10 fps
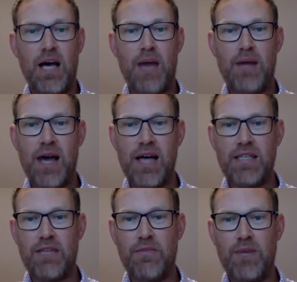I'm going to
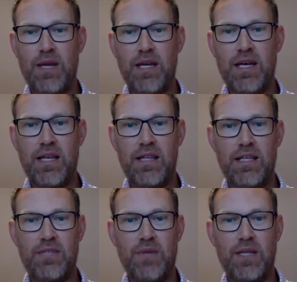ask everybody in
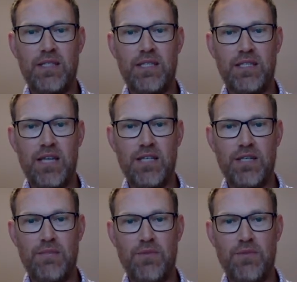this week's discussion